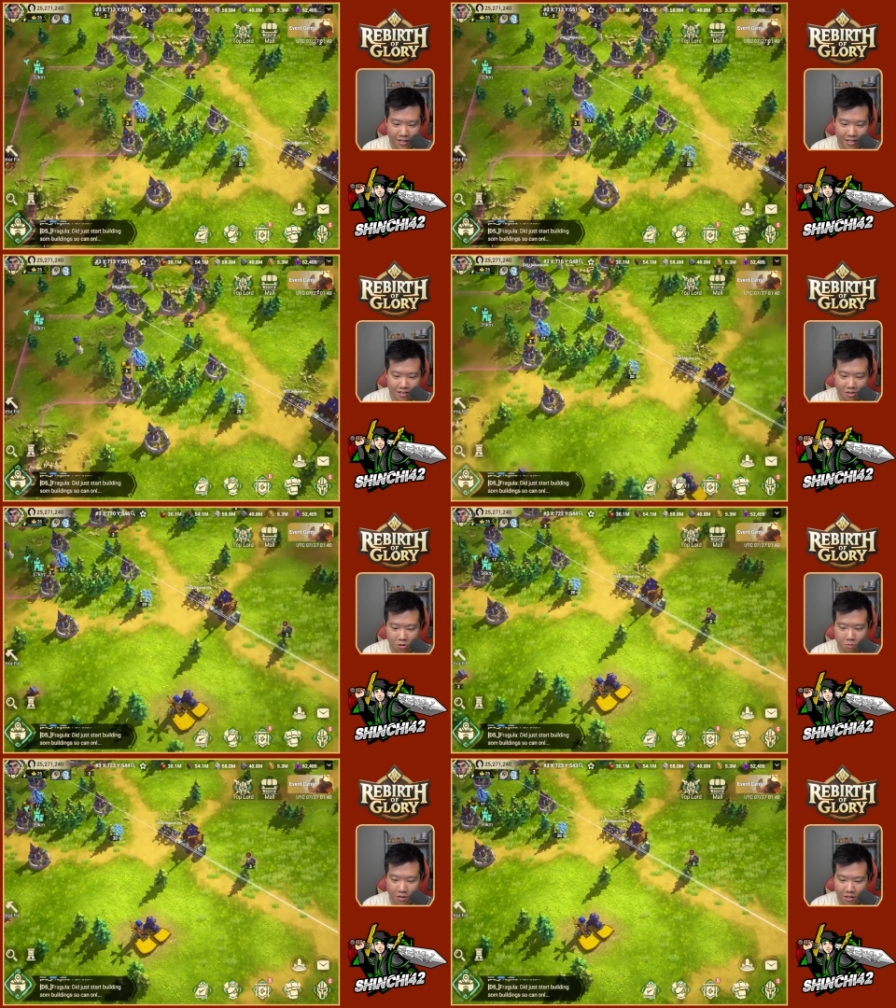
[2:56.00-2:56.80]
did the other
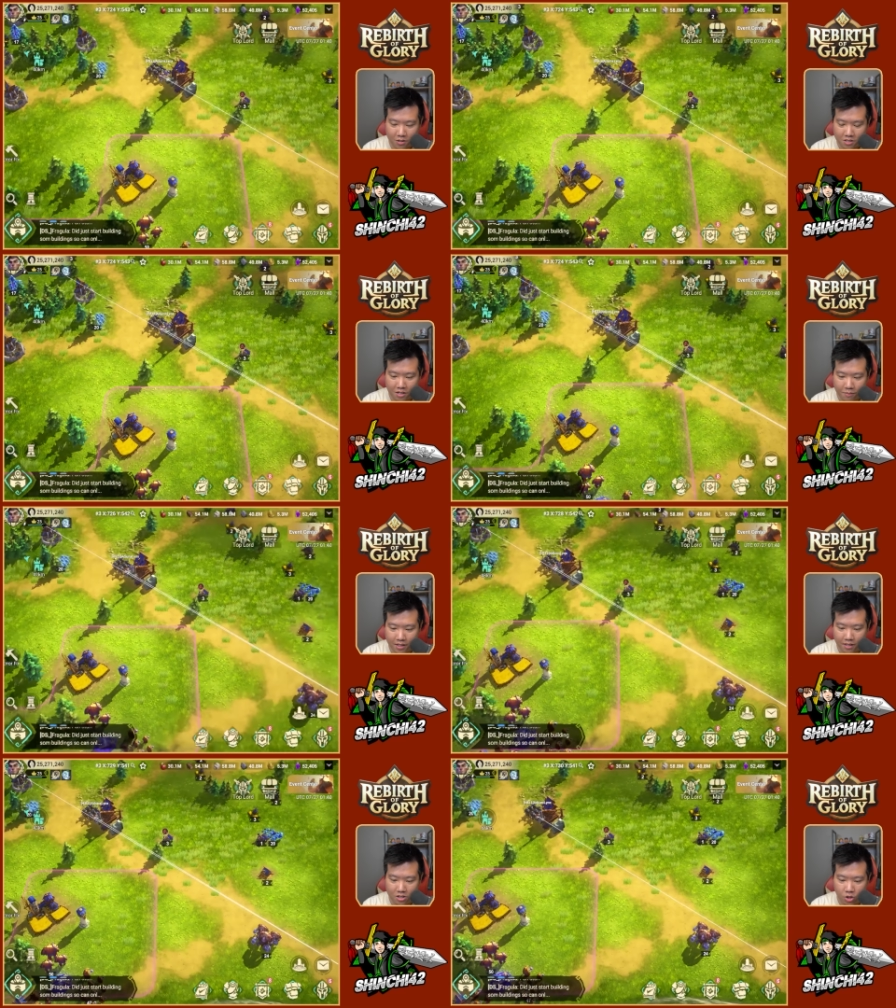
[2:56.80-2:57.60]
troop go? So I'm going
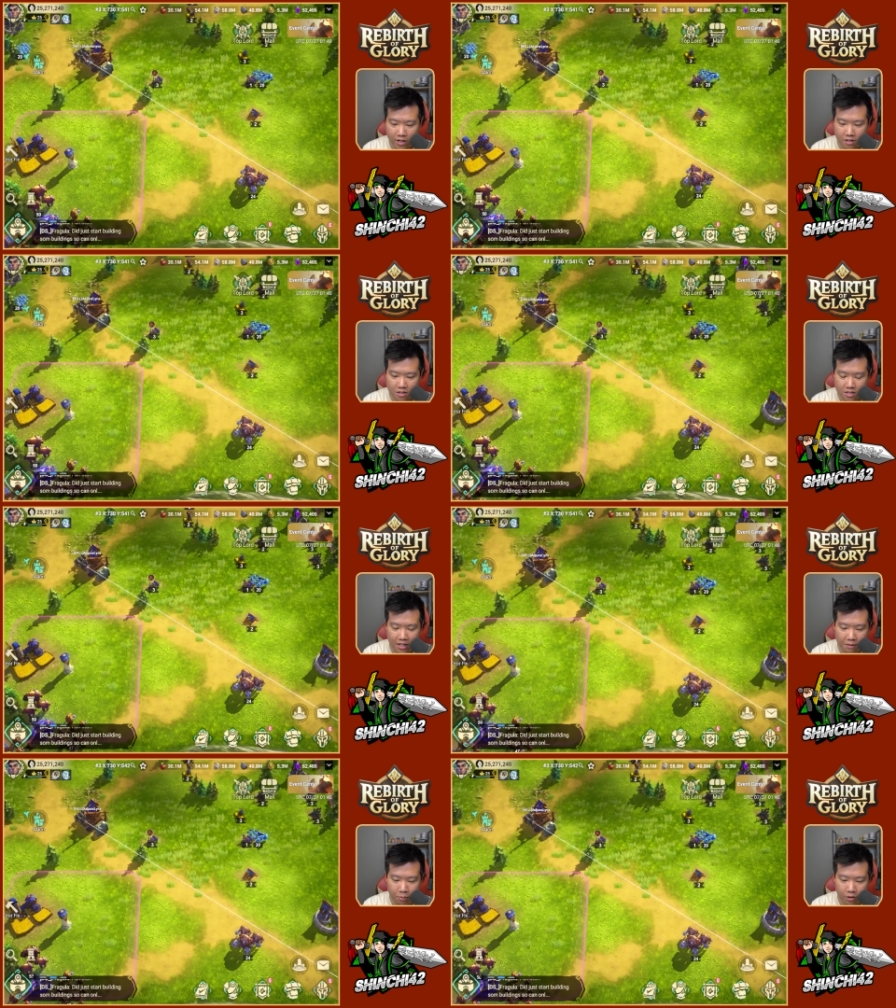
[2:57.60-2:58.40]
to try to
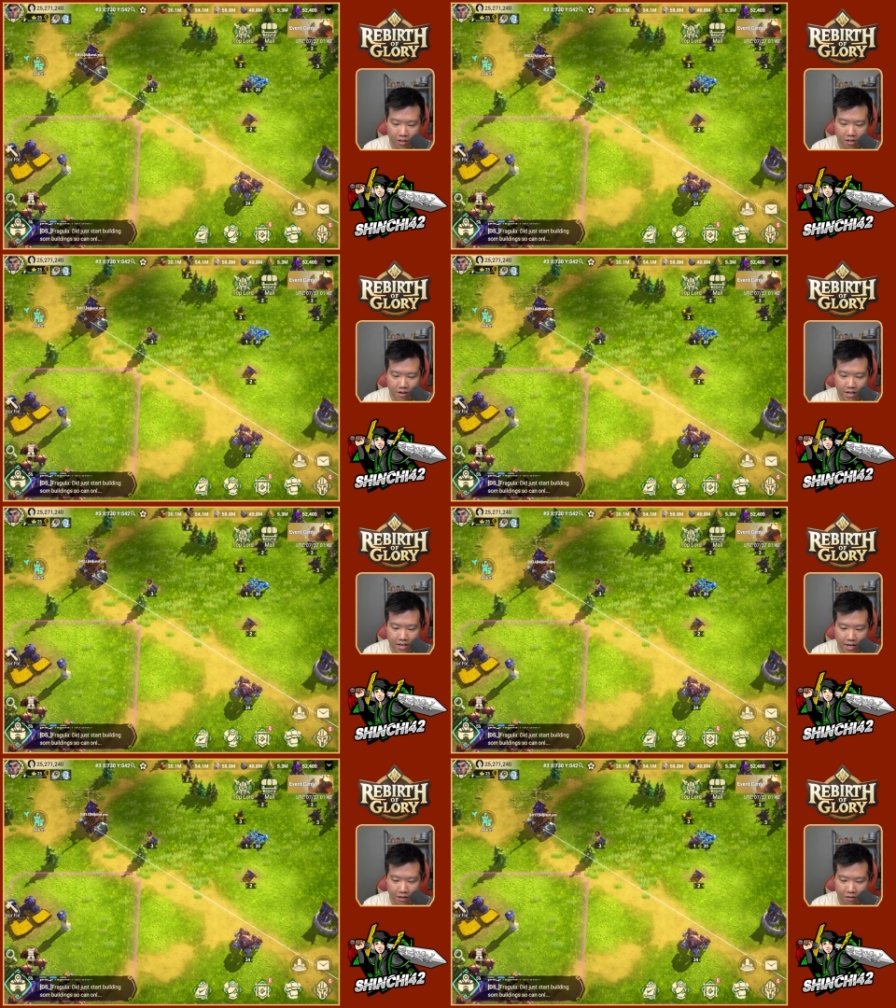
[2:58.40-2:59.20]
teleport here right
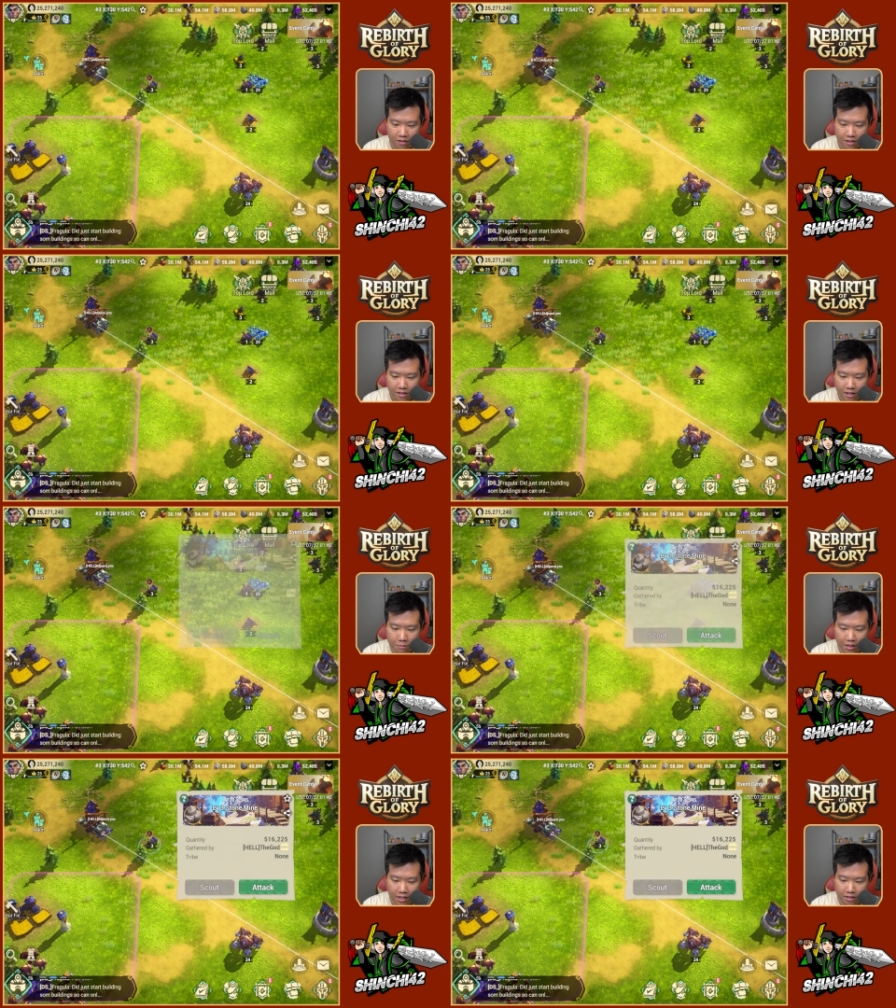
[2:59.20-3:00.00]
now. I'm
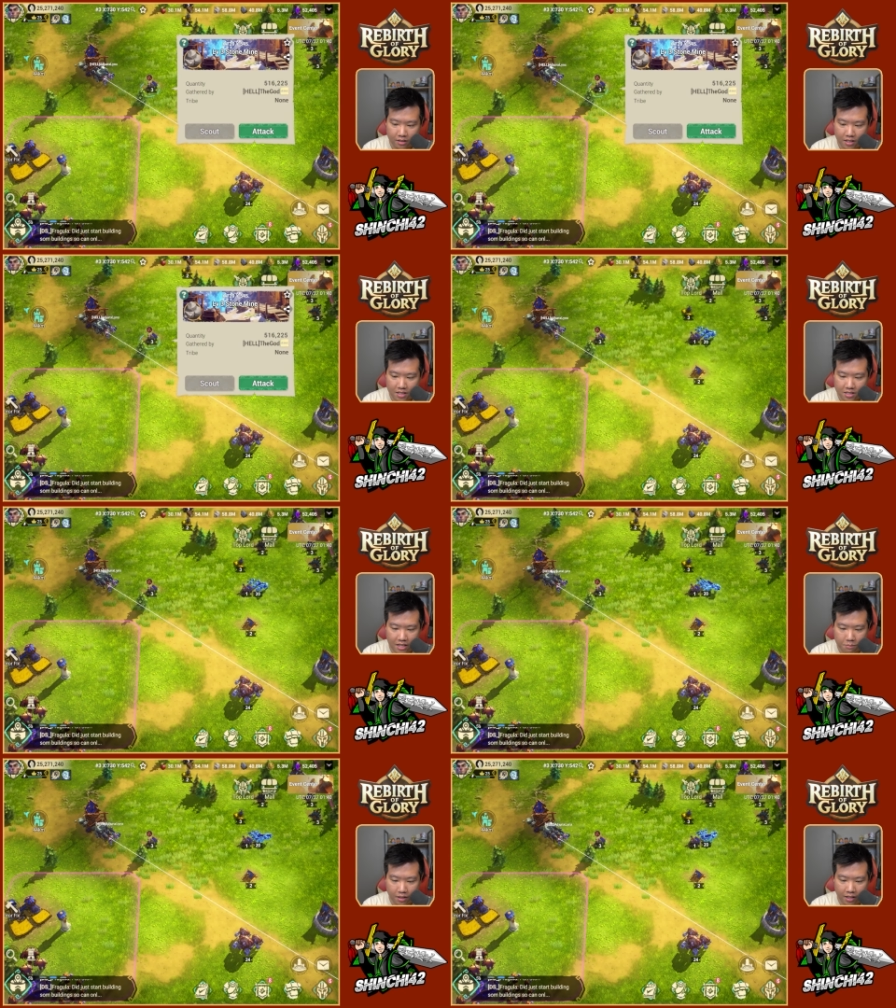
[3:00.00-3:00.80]
going to kill this,
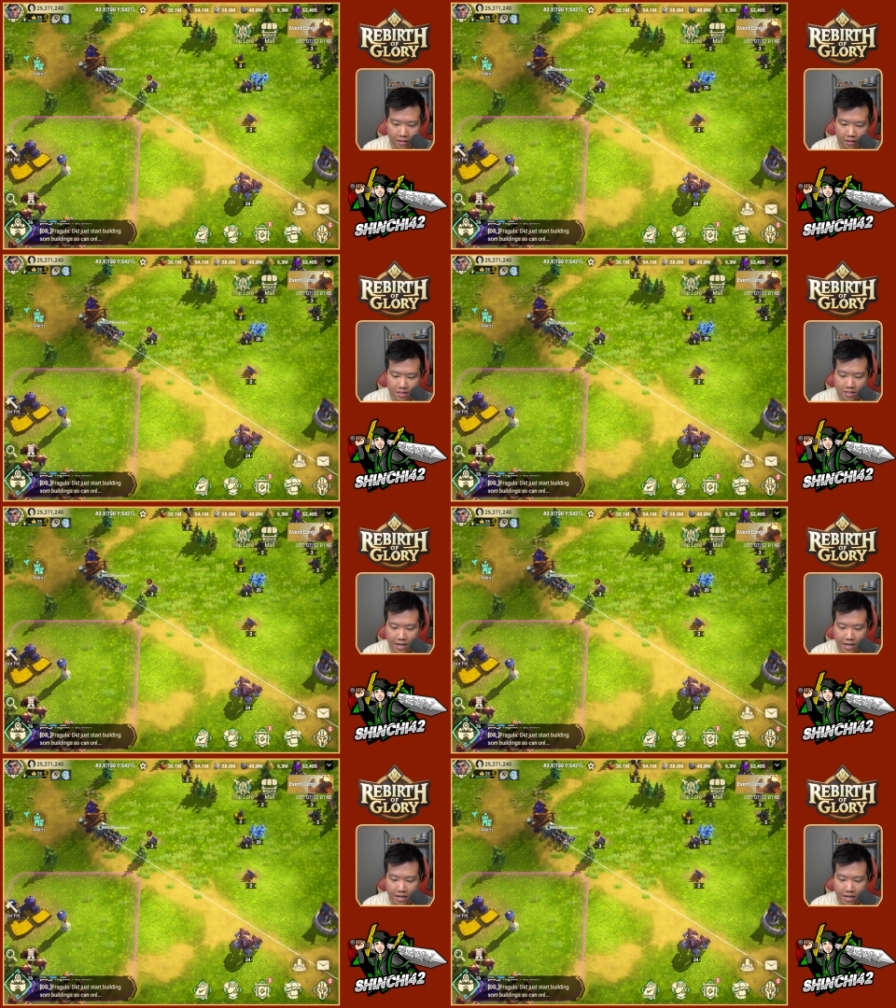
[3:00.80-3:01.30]
and I'm going to kill this